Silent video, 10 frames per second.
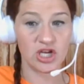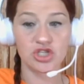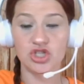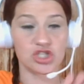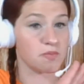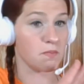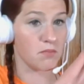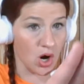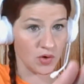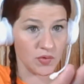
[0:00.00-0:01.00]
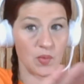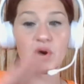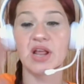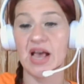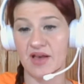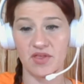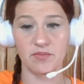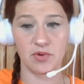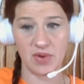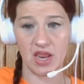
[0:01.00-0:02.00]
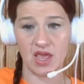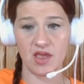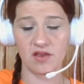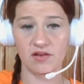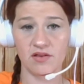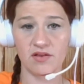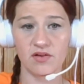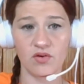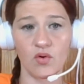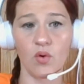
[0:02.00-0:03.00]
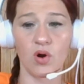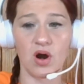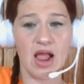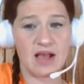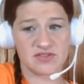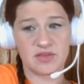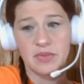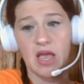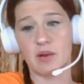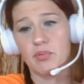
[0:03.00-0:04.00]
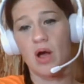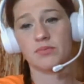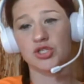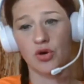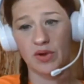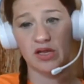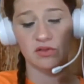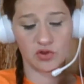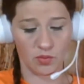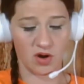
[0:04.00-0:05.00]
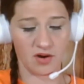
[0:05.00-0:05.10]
Just mark the word, have them repeat it, or have some kind of prop showing the word.